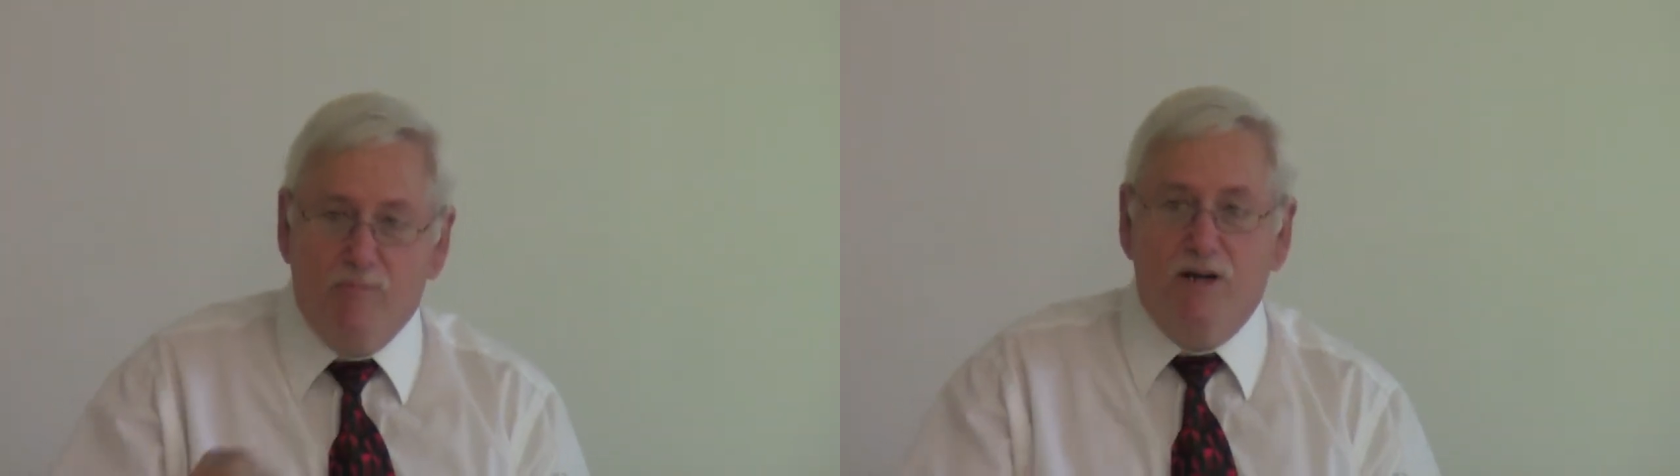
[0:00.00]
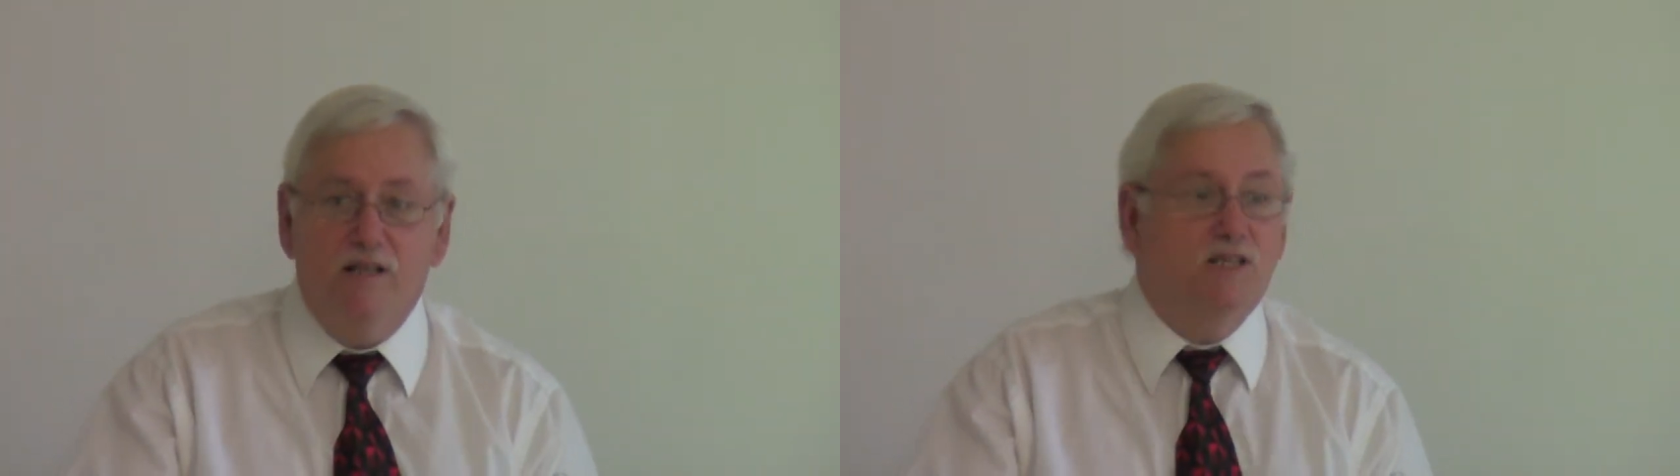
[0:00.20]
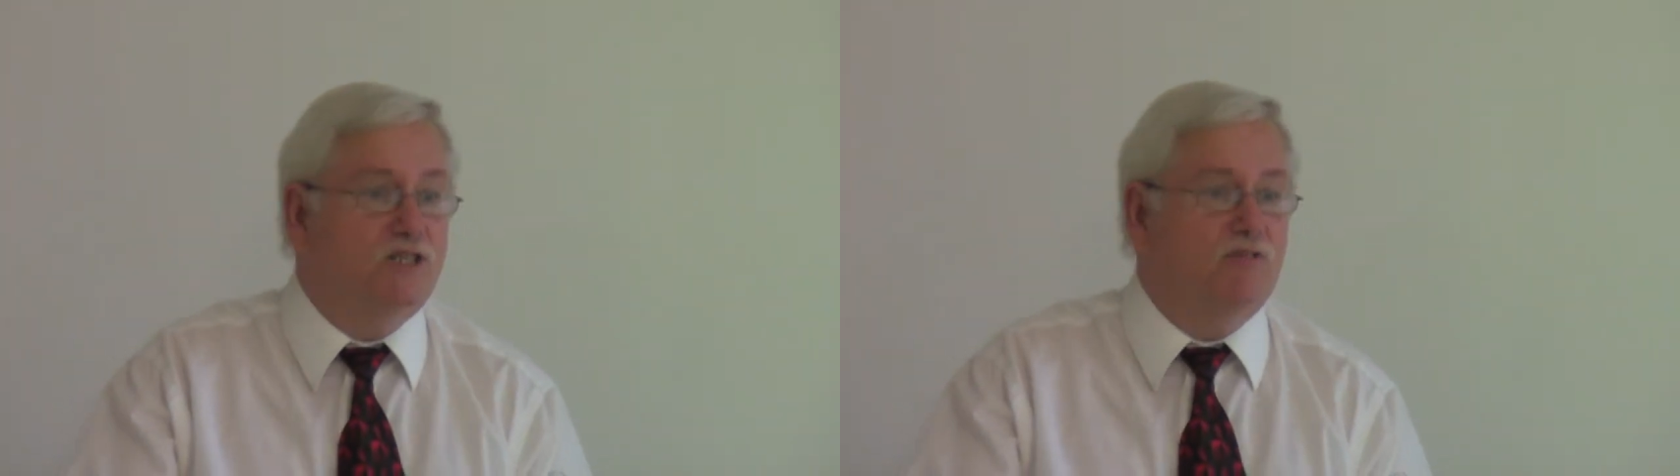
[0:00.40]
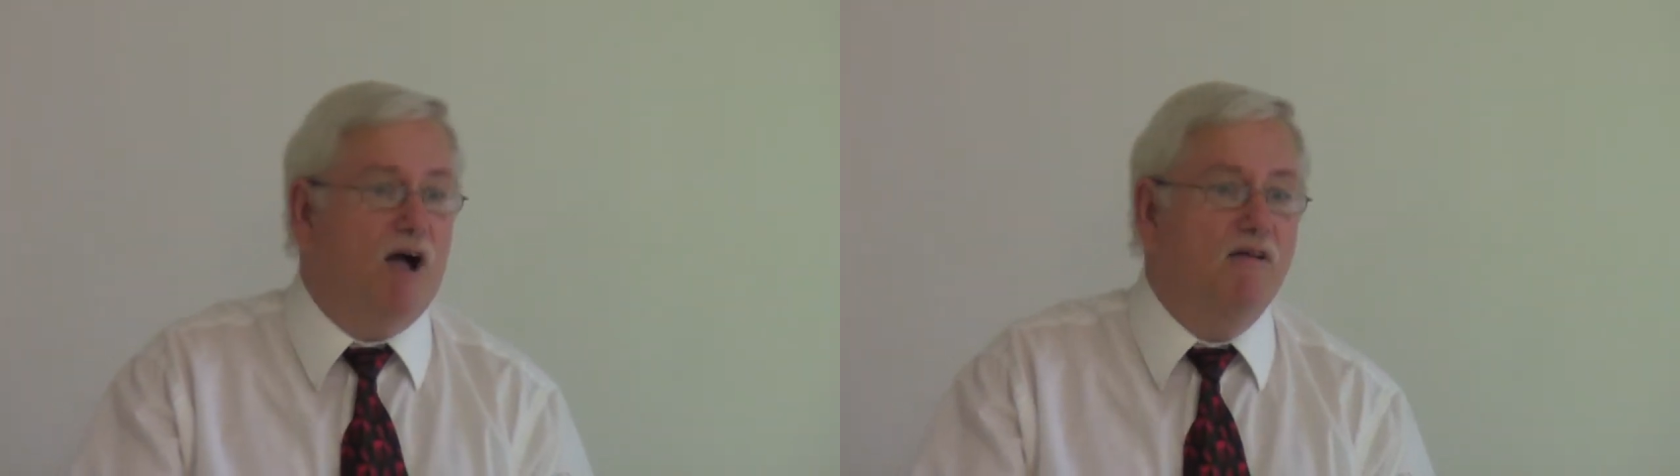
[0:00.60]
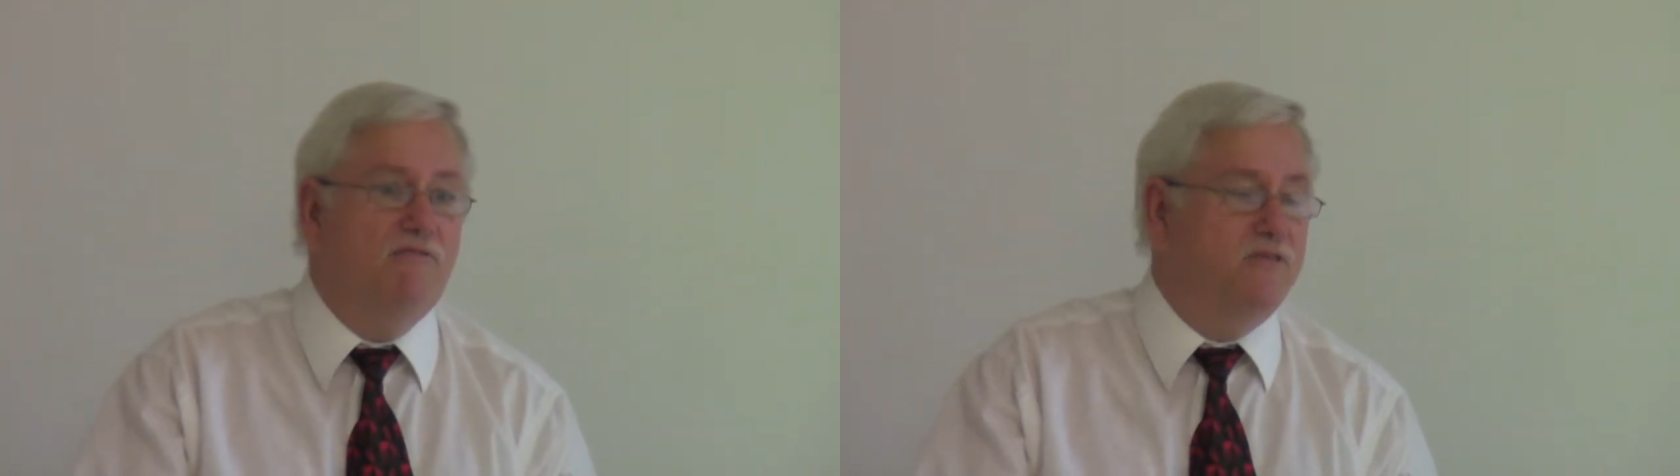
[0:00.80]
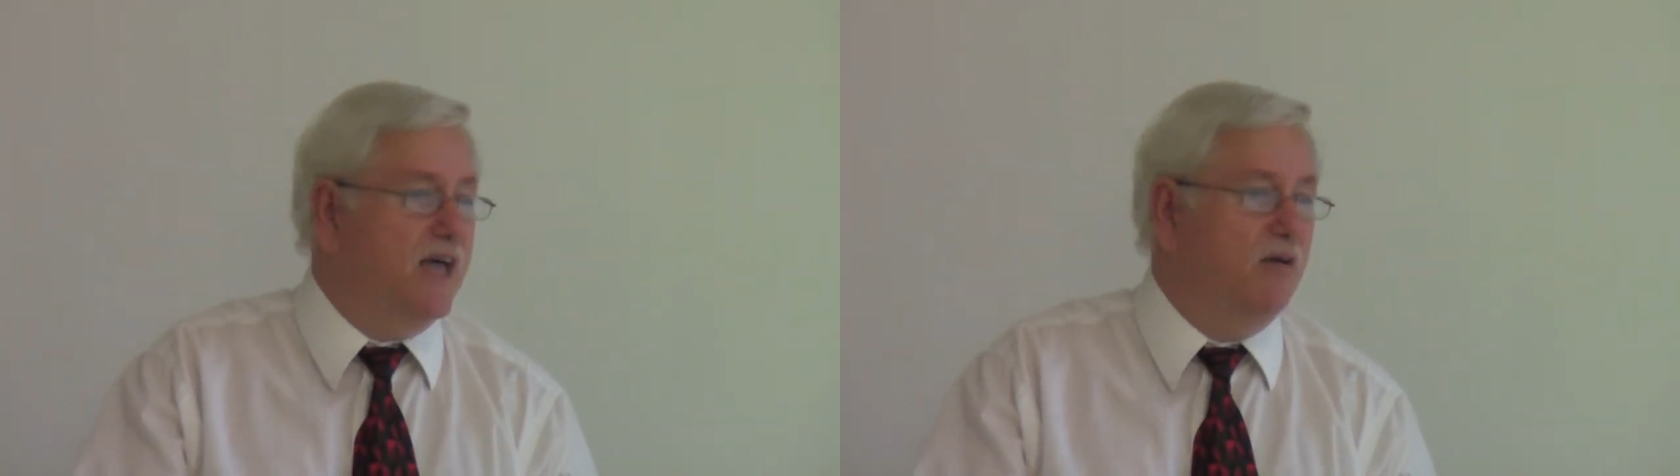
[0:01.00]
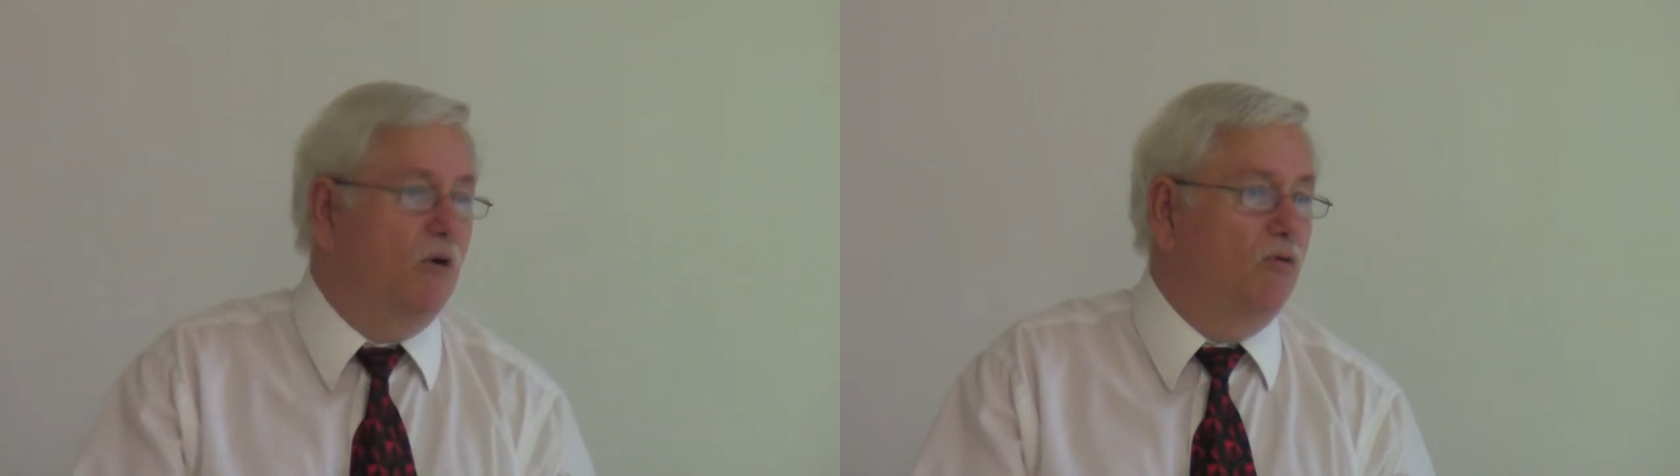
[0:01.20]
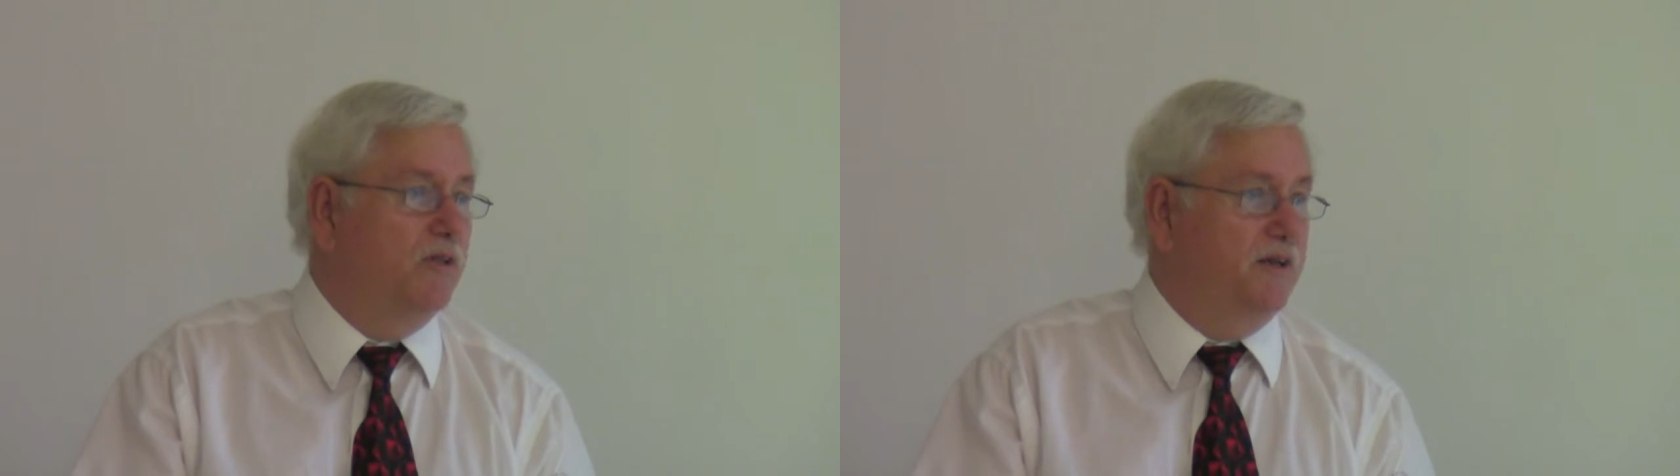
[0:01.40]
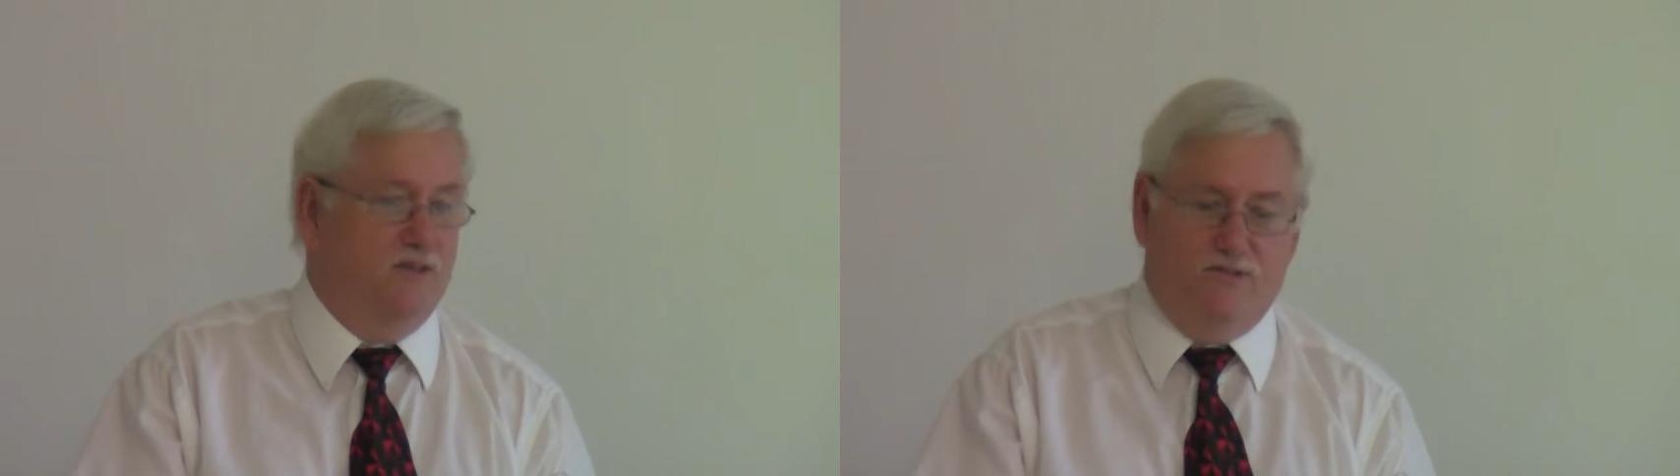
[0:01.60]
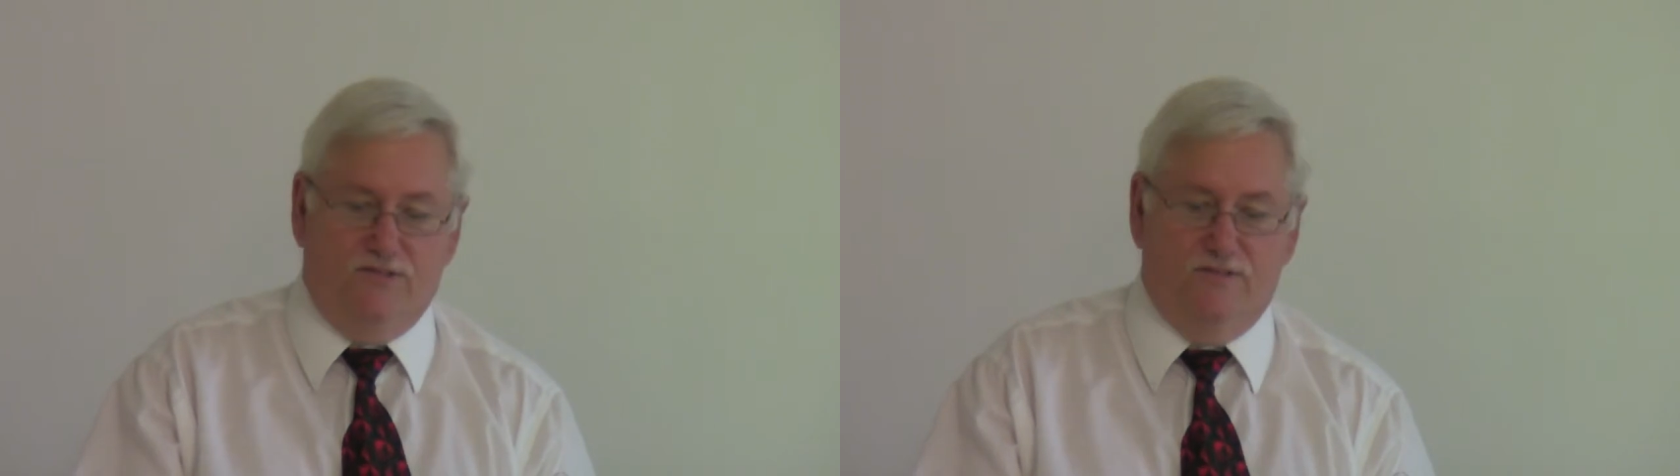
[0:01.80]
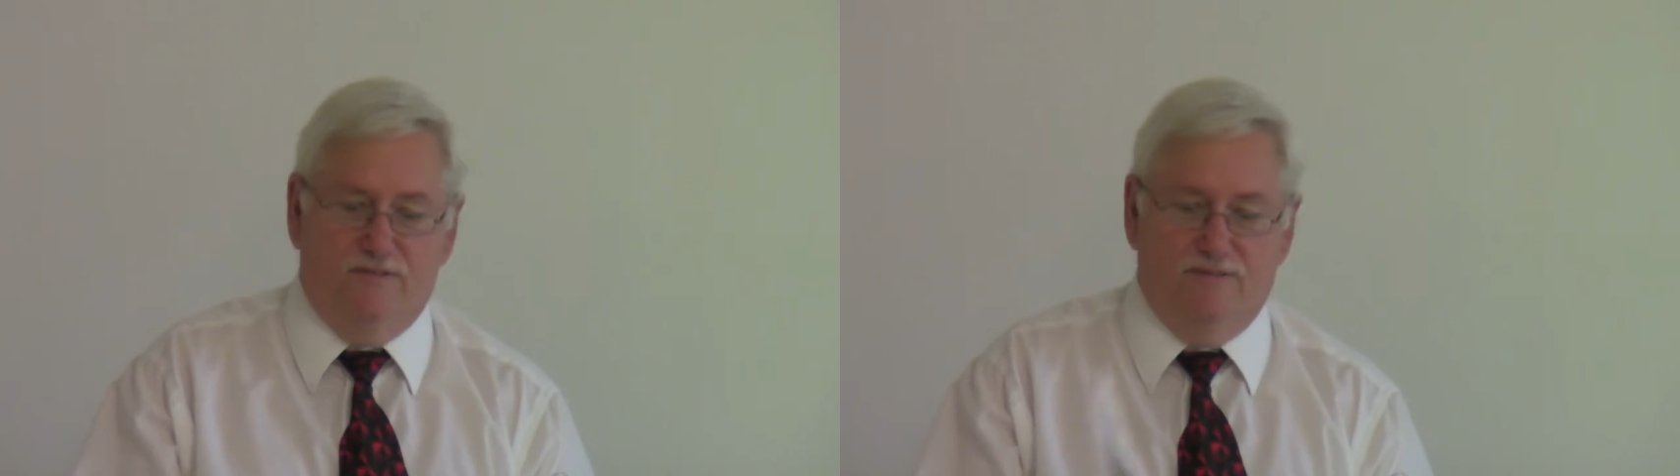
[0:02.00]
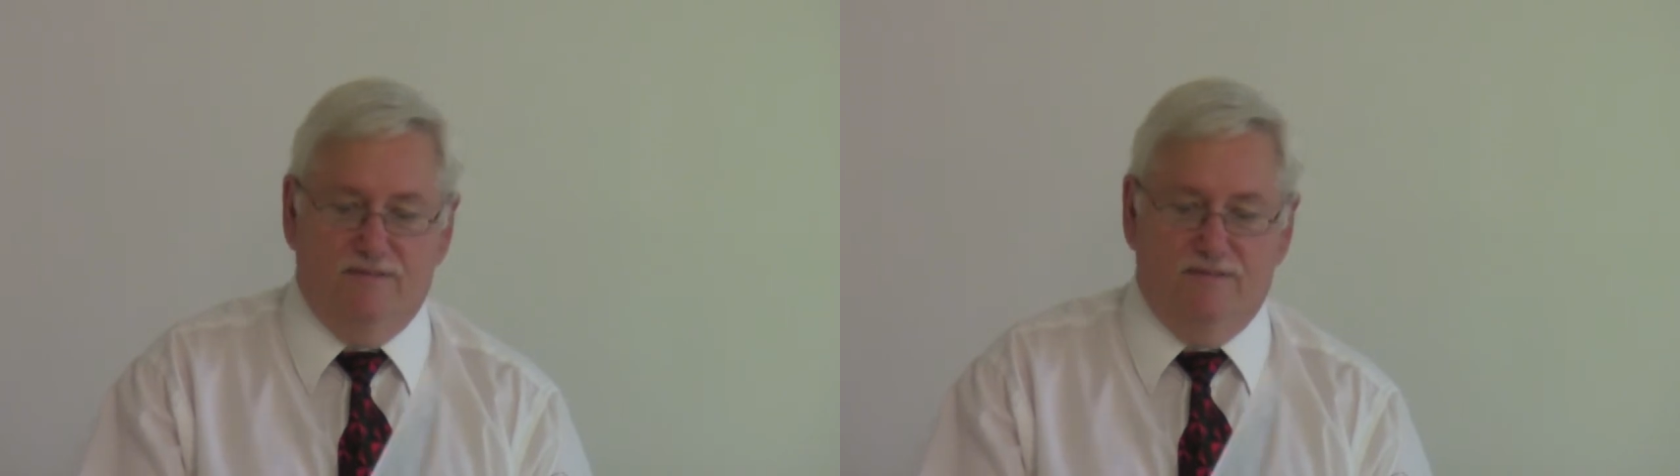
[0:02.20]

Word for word: But at least strive for that holiness.